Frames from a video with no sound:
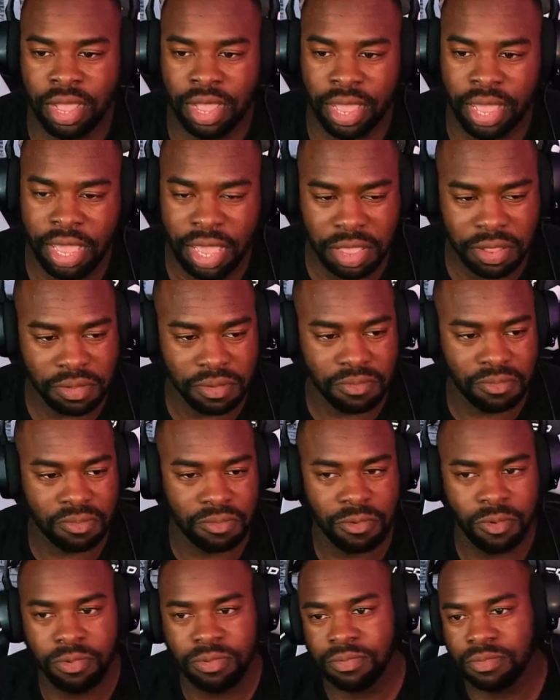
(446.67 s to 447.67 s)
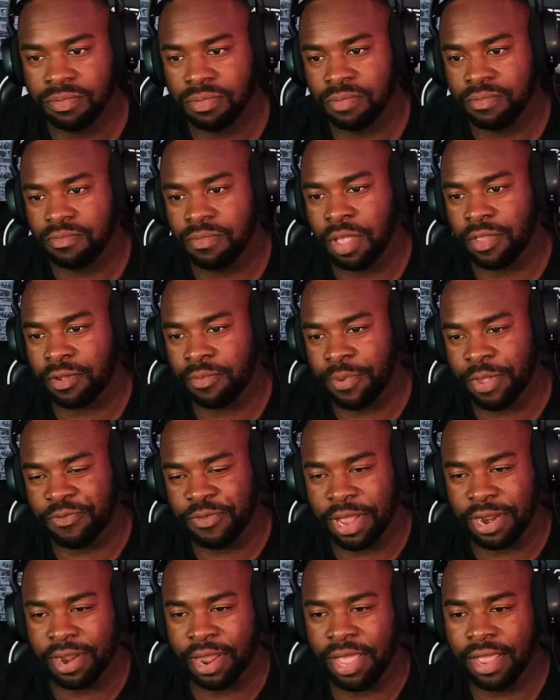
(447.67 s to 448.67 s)
eight. That's the best we
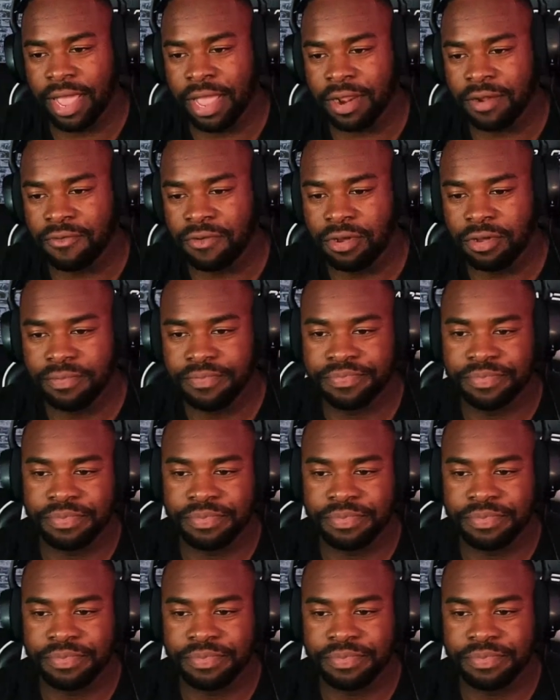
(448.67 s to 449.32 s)
had tonight, eight in a row.